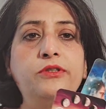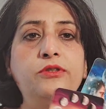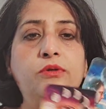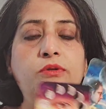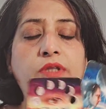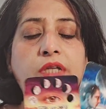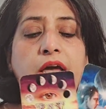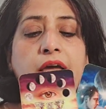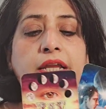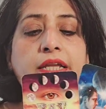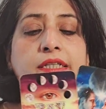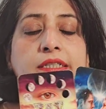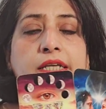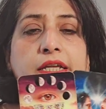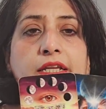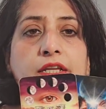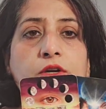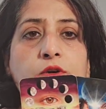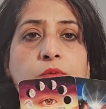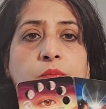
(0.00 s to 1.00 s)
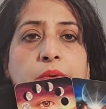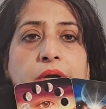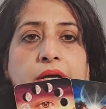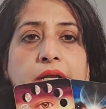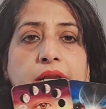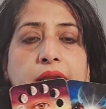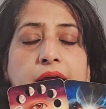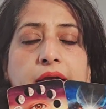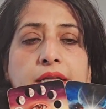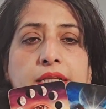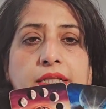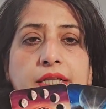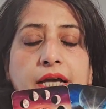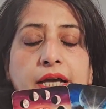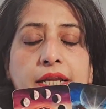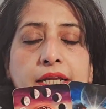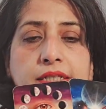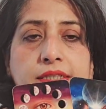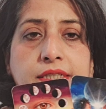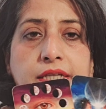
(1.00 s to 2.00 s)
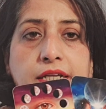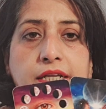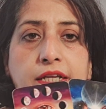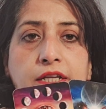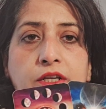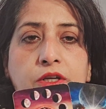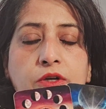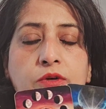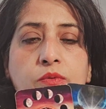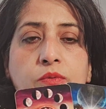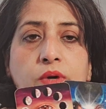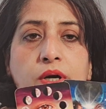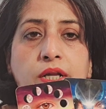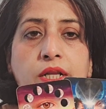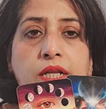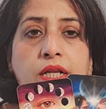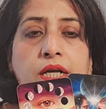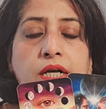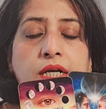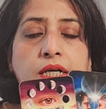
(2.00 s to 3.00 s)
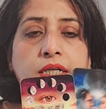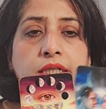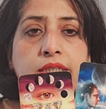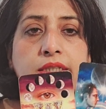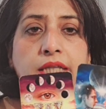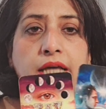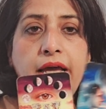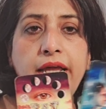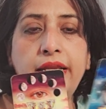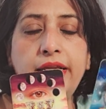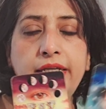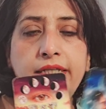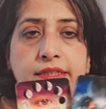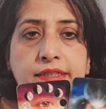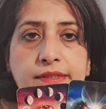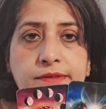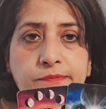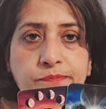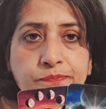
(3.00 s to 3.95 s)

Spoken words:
So there is a new beginning, there is a renewal, there is